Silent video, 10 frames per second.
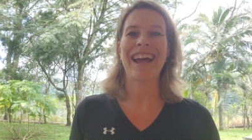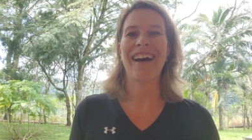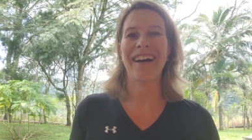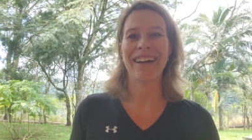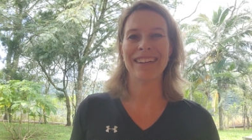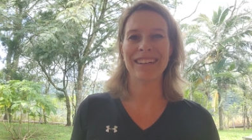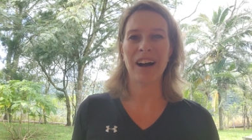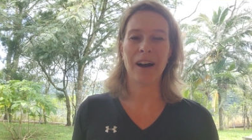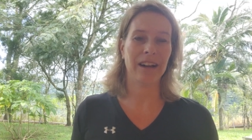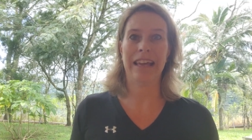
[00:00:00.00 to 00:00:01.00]
and
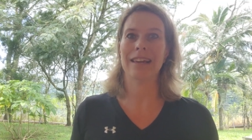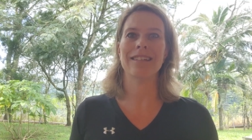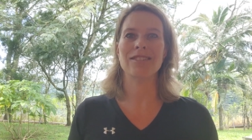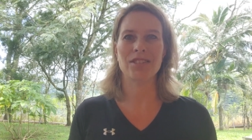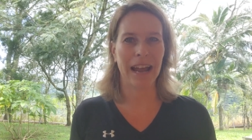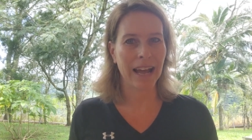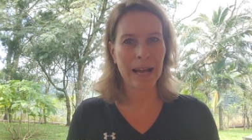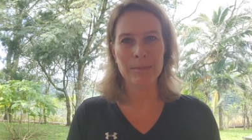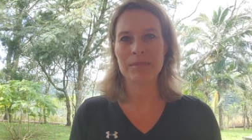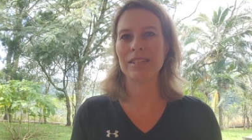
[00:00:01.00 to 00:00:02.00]
hidden
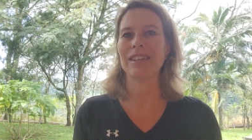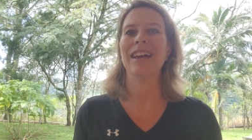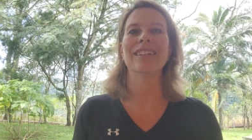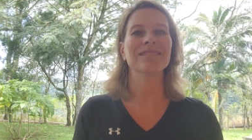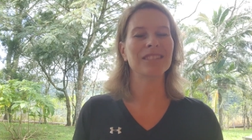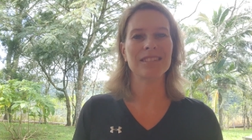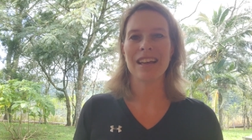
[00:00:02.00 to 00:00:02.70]
gems, and